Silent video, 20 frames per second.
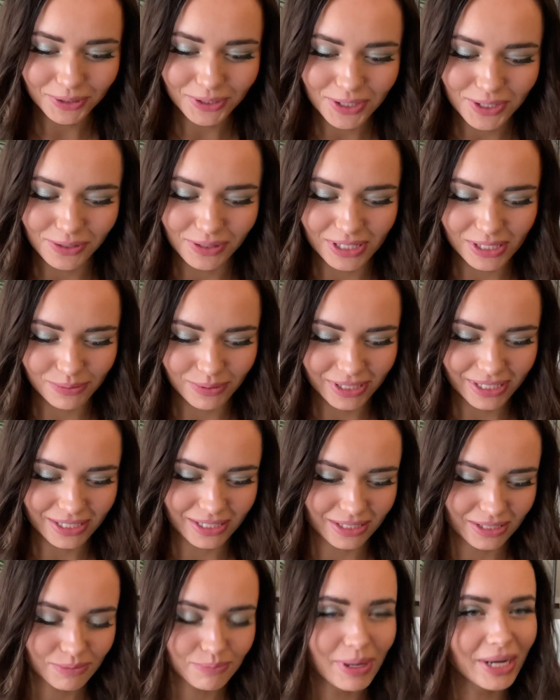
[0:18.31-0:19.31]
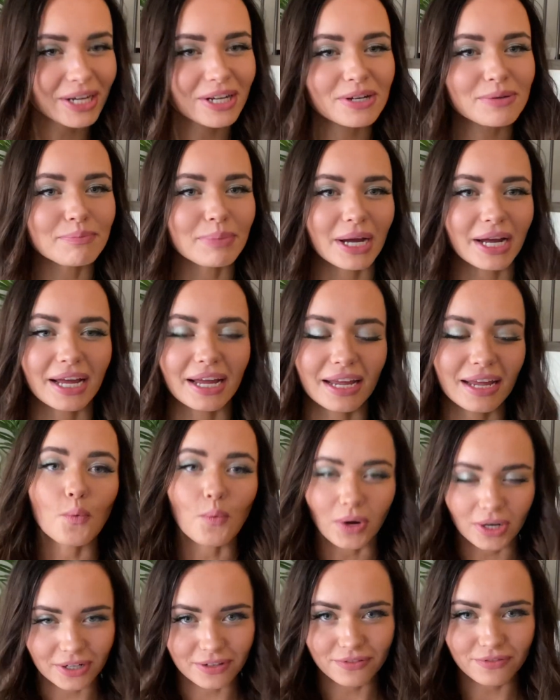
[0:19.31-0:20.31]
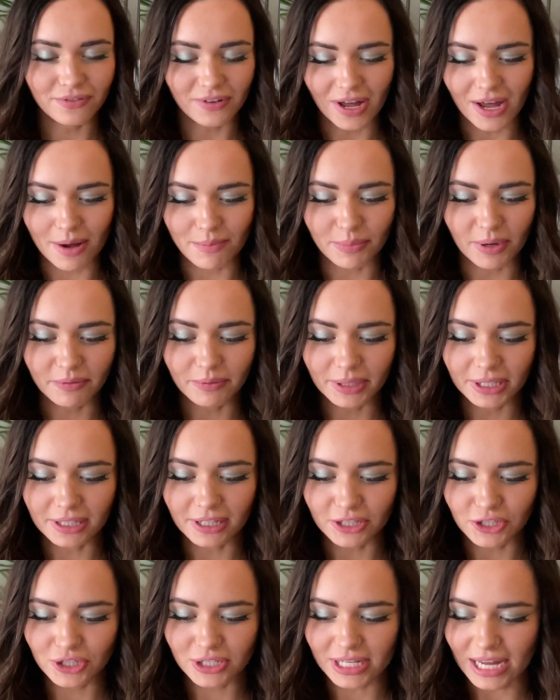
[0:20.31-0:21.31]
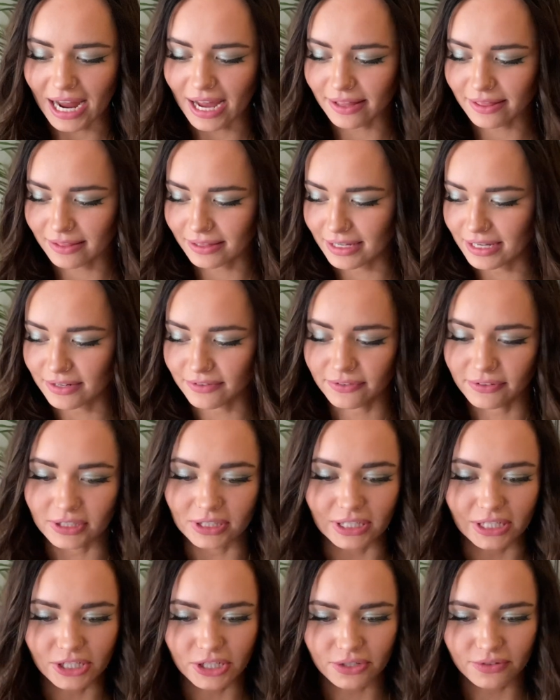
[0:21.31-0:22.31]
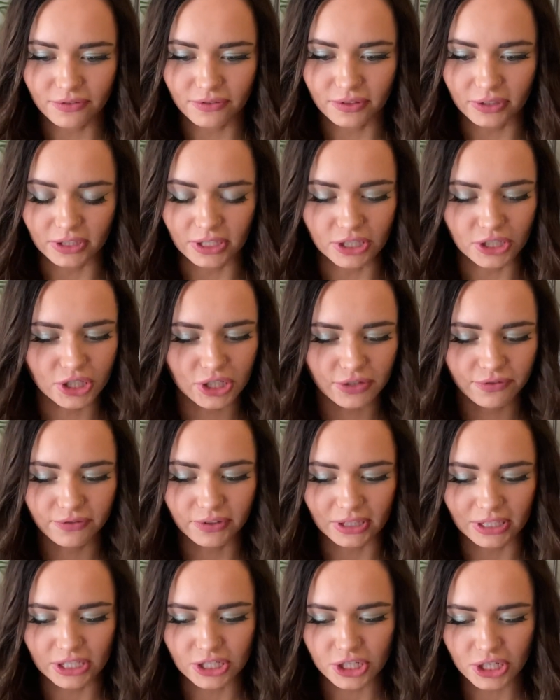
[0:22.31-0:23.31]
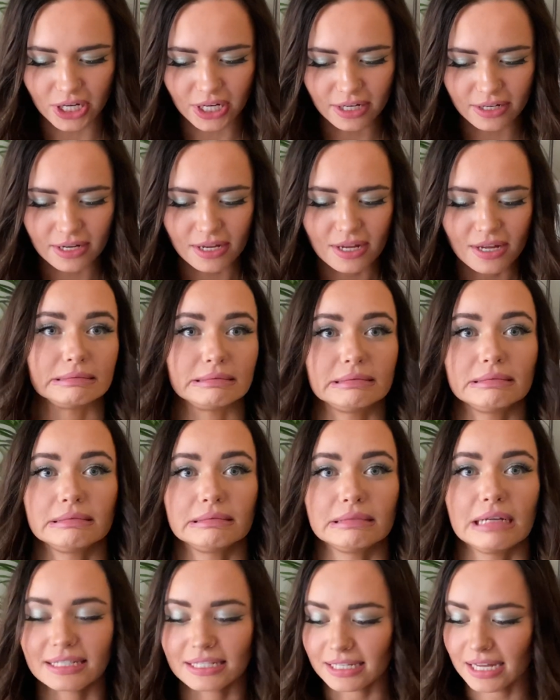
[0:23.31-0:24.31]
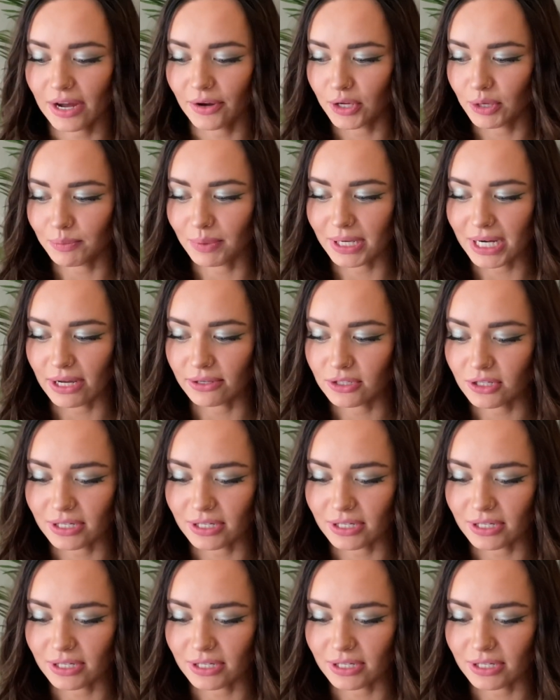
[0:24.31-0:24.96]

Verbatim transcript: So this one is inspired by one of um, Buff Bunny Collection's athlete, Felicia, Felicia, Felicia. That's how you pronounce her name.